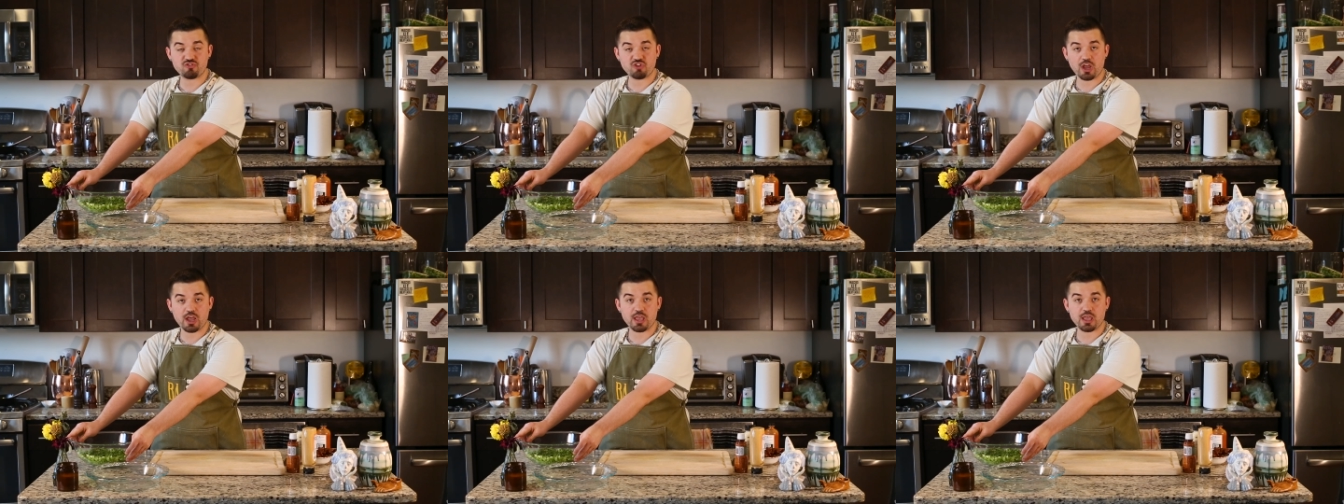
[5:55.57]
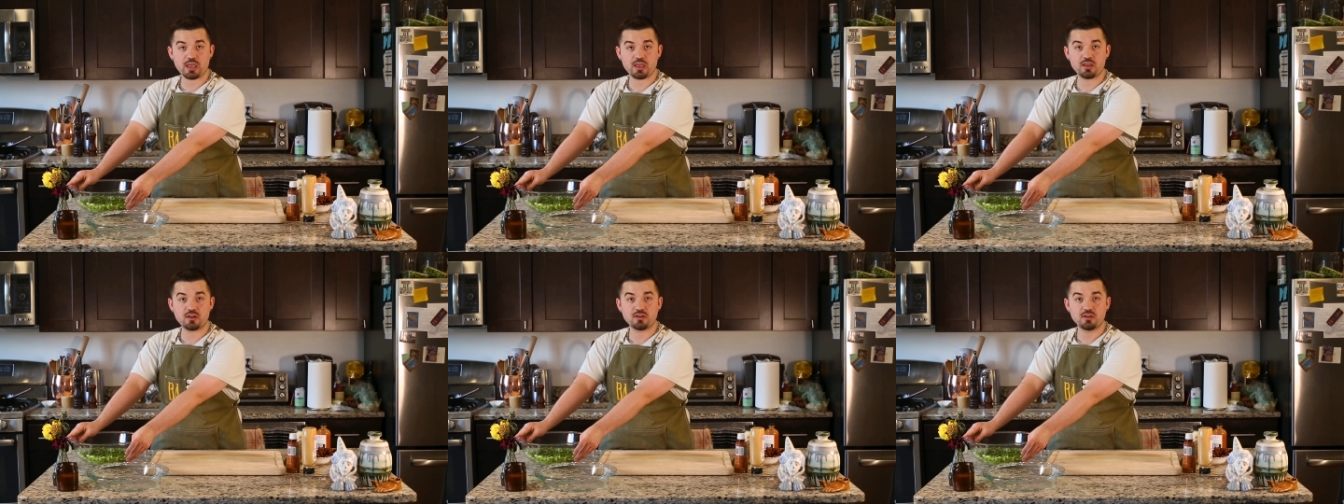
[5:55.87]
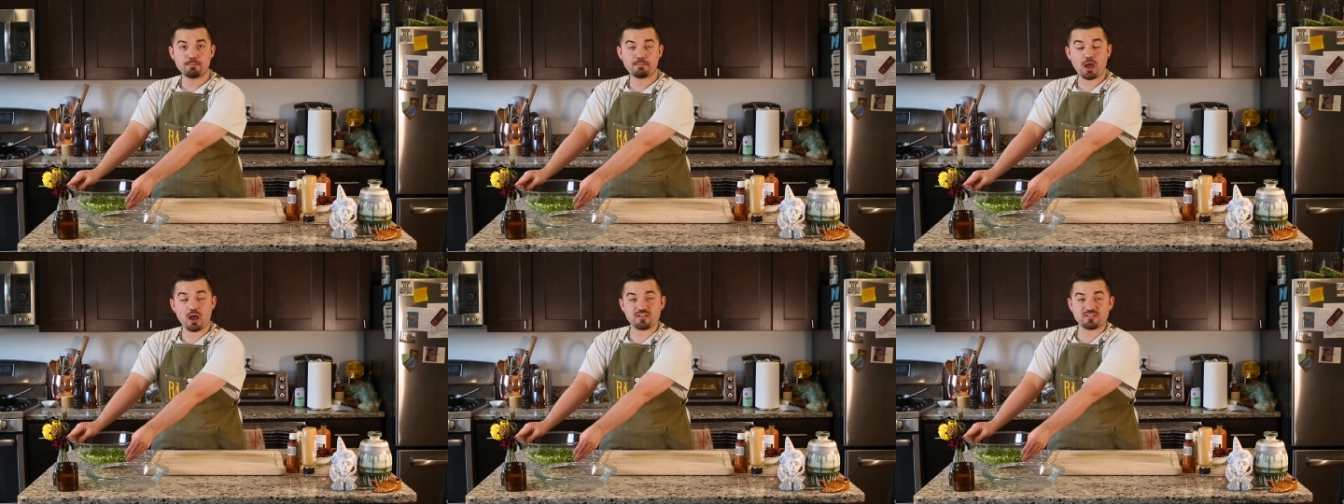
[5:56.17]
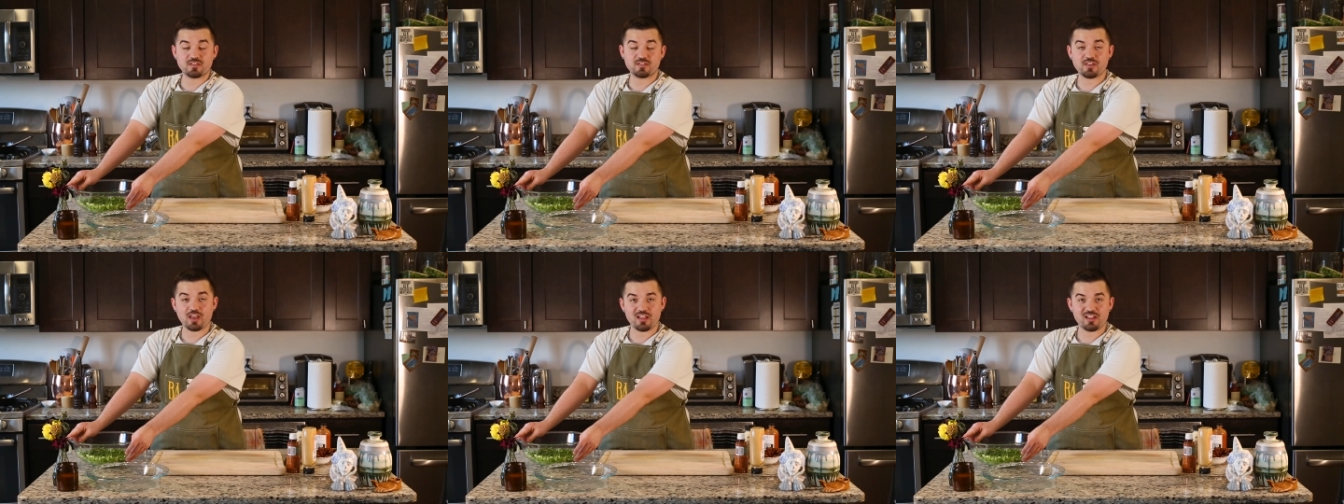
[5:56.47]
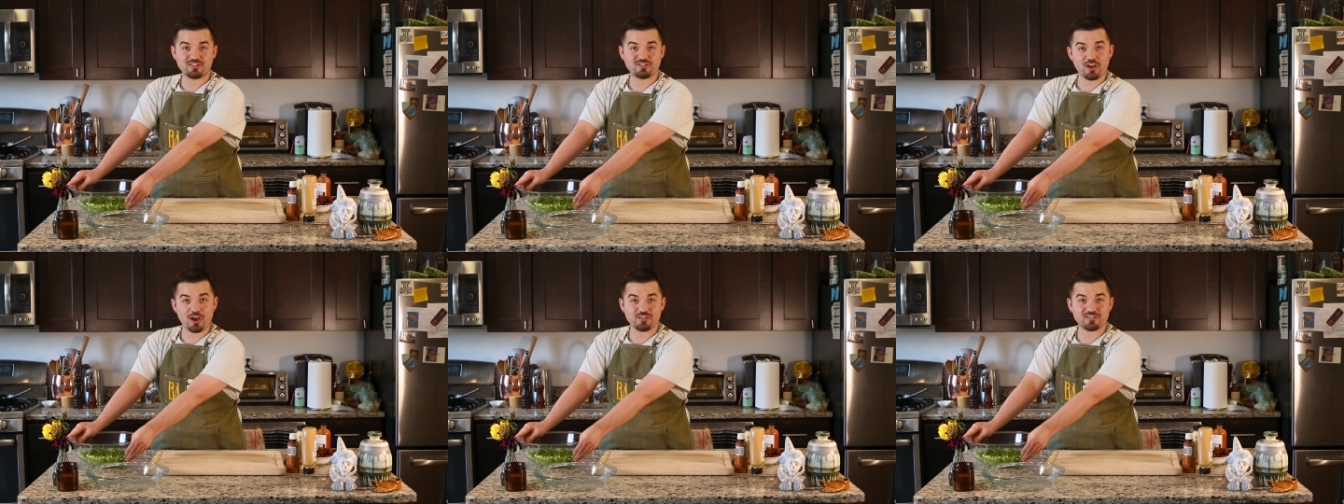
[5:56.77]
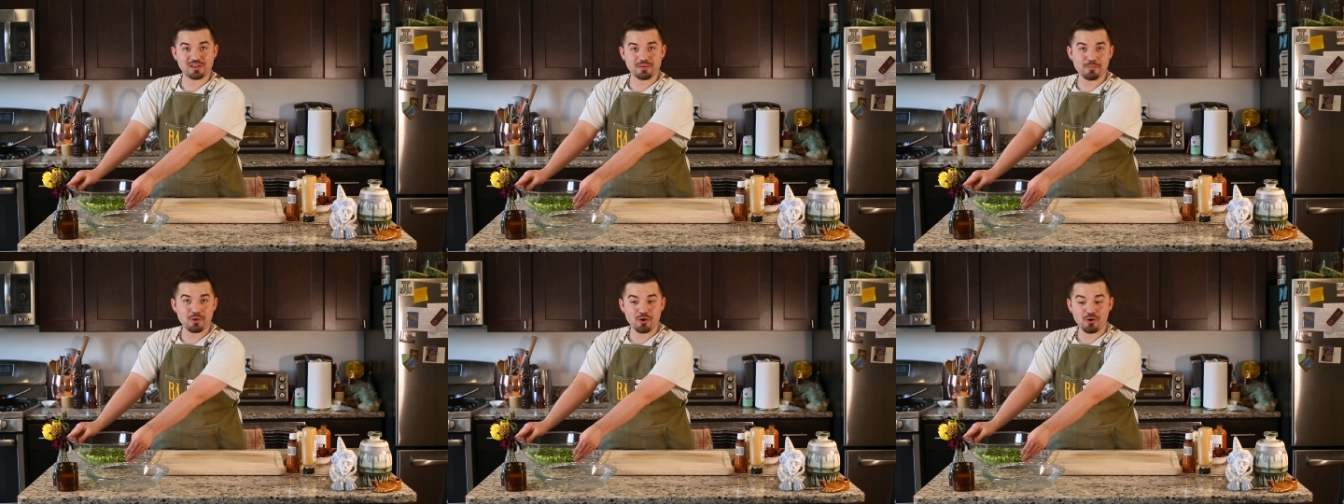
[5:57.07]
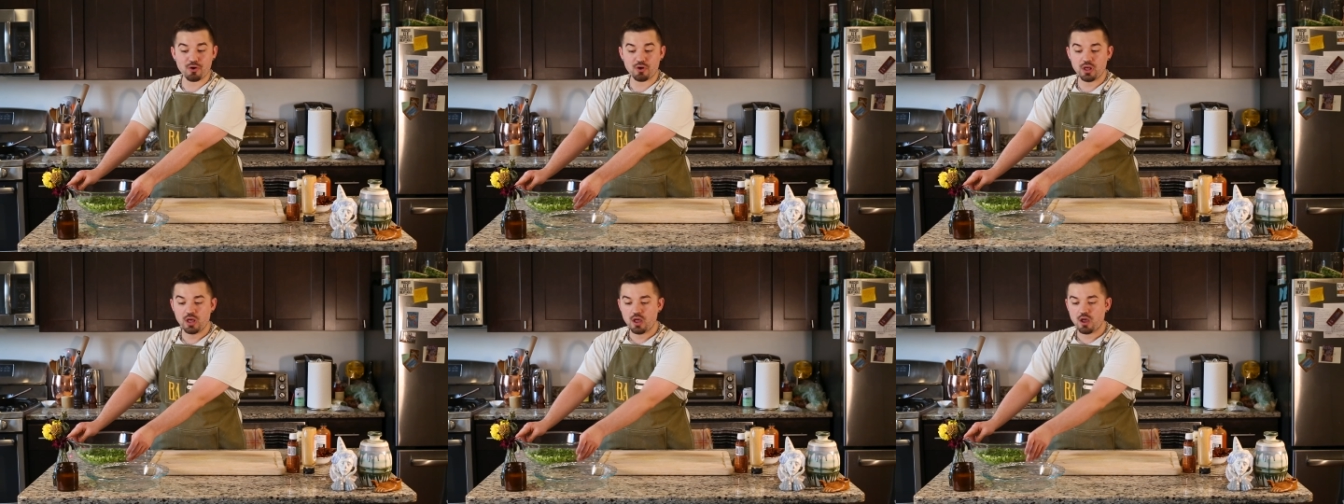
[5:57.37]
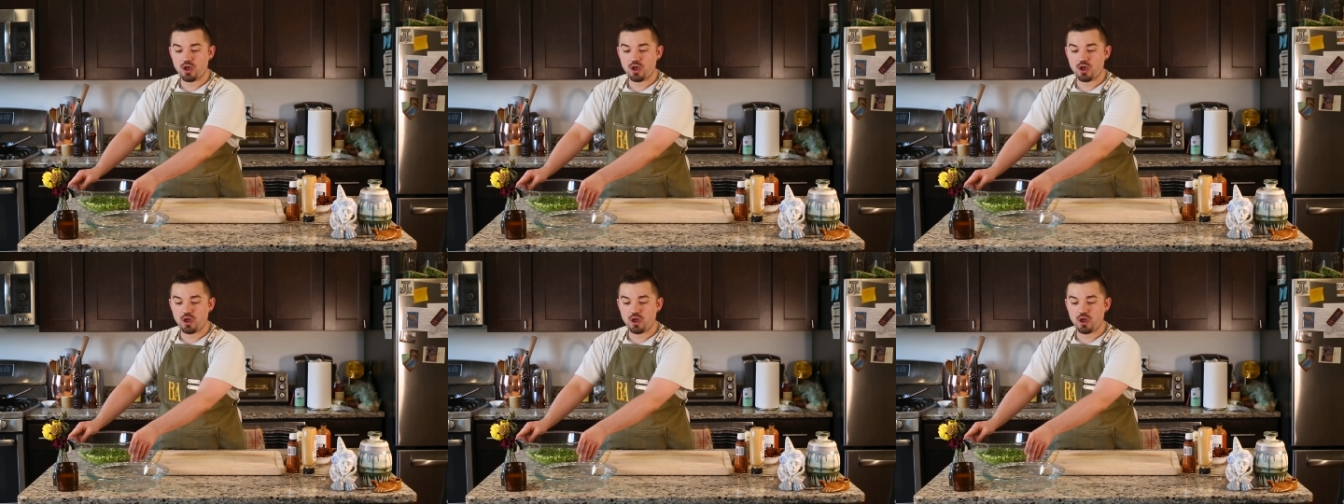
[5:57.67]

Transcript: giant pasta salad tossing bowl